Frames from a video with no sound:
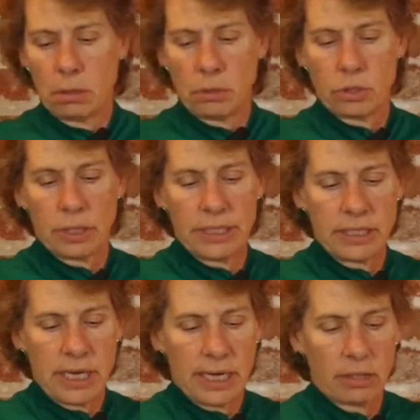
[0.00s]
So let's
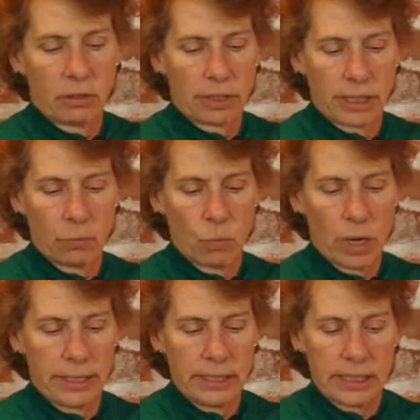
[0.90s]
take a look at
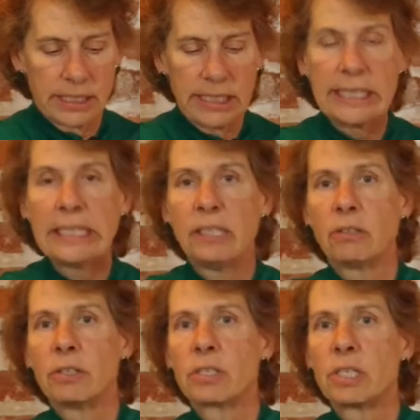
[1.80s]
what is in here
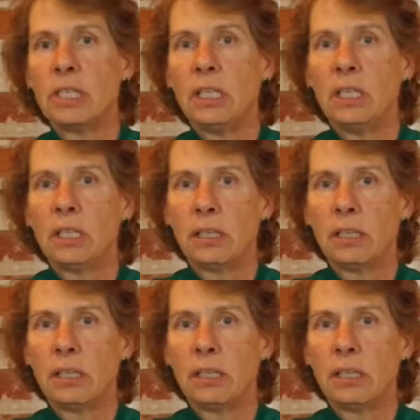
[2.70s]
and see